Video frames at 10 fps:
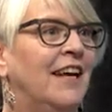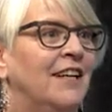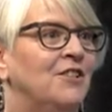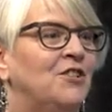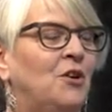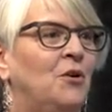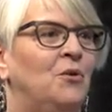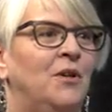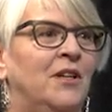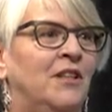And
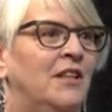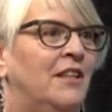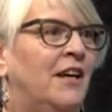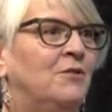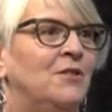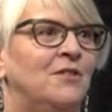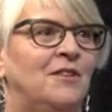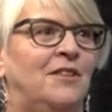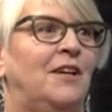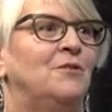so, in the thousands
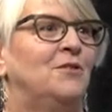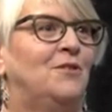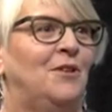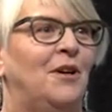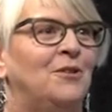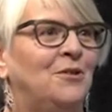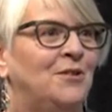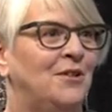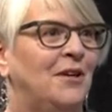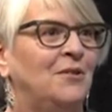and thousands and
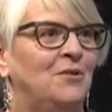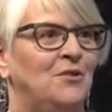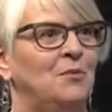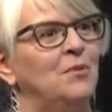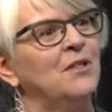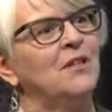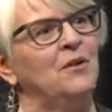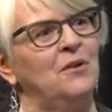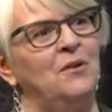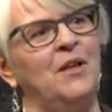hundreds of thousands of books
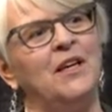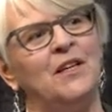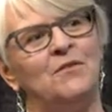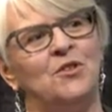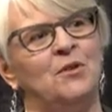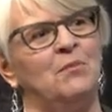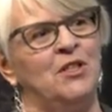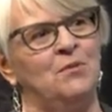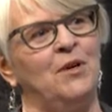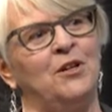out there, that gives you a
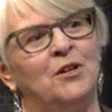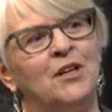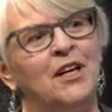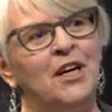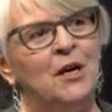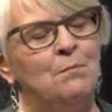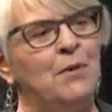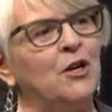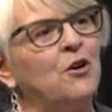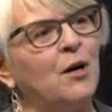much better
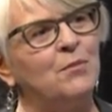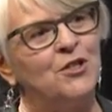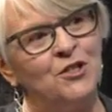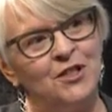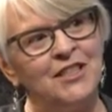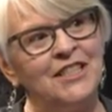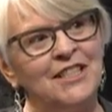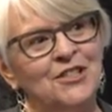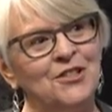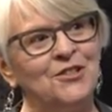better
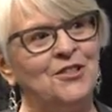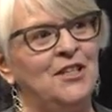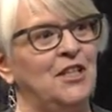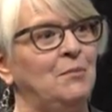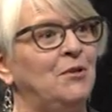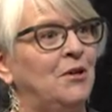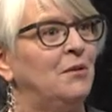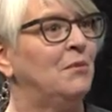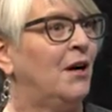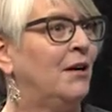opportunity to, to get up there.
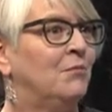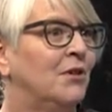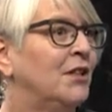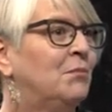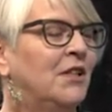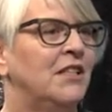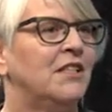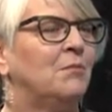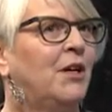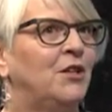I'm, I'm really
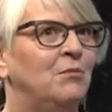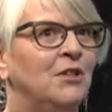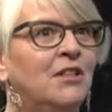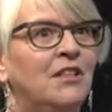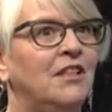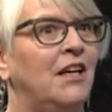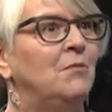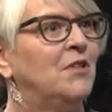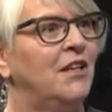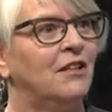pleased and my community came
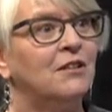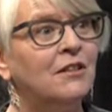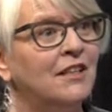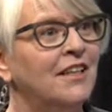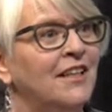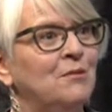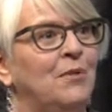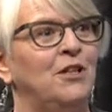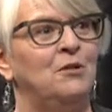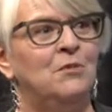together.
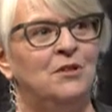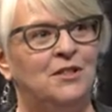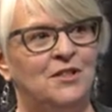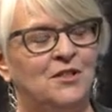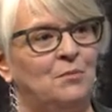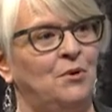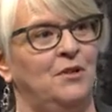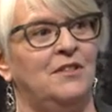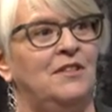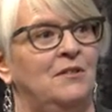My community
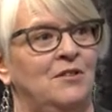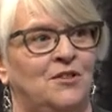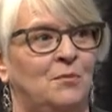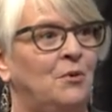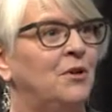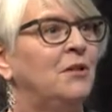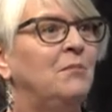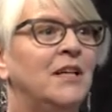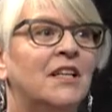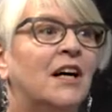supports, supported
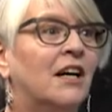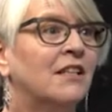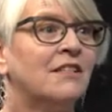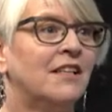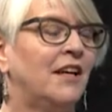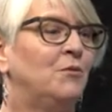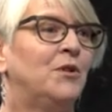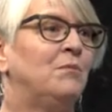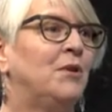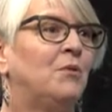me and honestly I
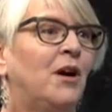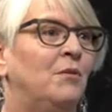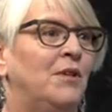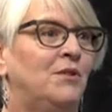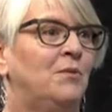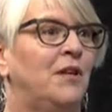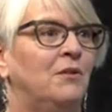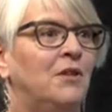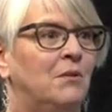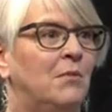wouldn't be where I was
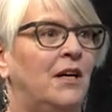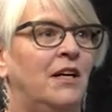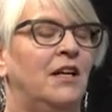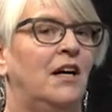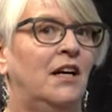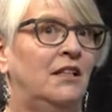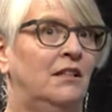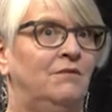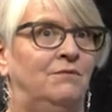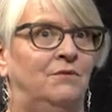without them. I, I
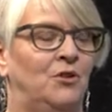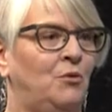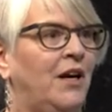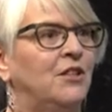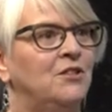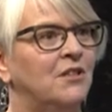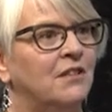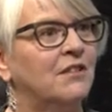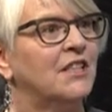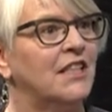live with gratitude
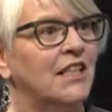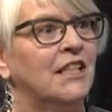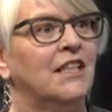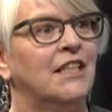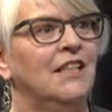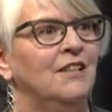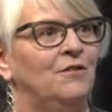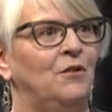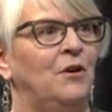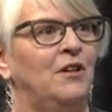every day
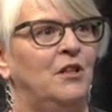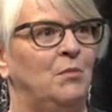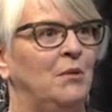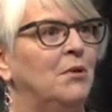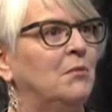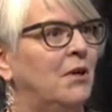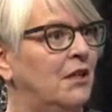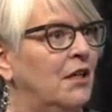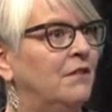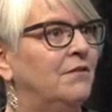for the people in my
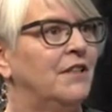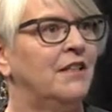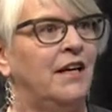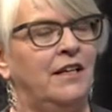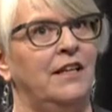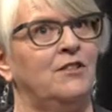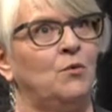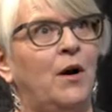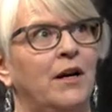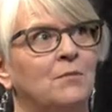life and, and that's
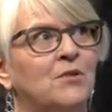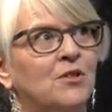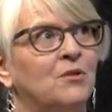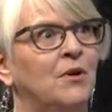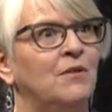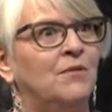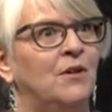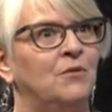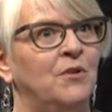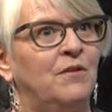why I'm still quite
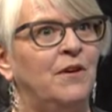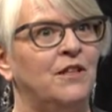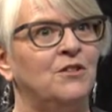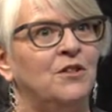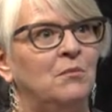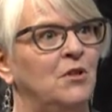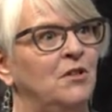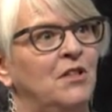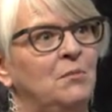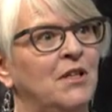involved with the fashion
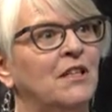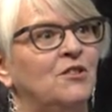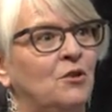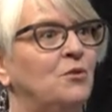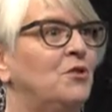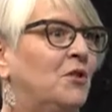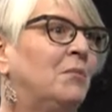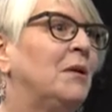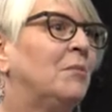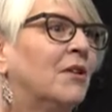community because those are the
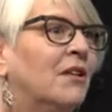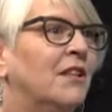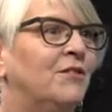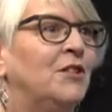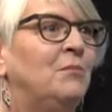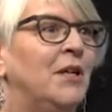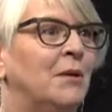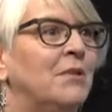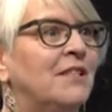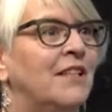people that lifted me
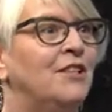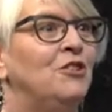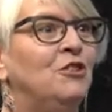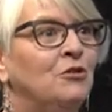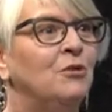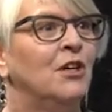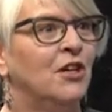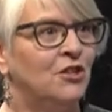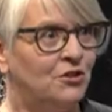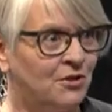up and said, you,
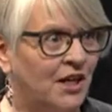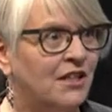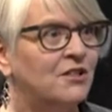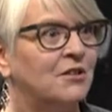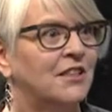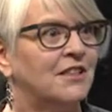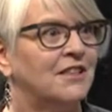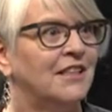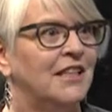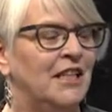you can do it.
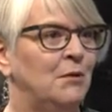Mm -hmm.